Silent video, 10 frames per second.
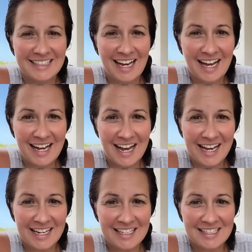Hi
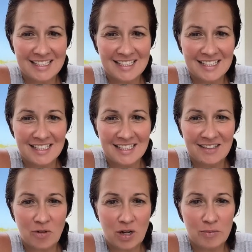guys,
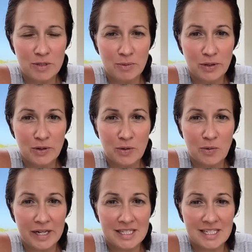welcome to Miracle
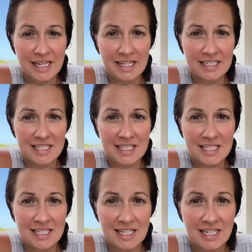Wednesdays.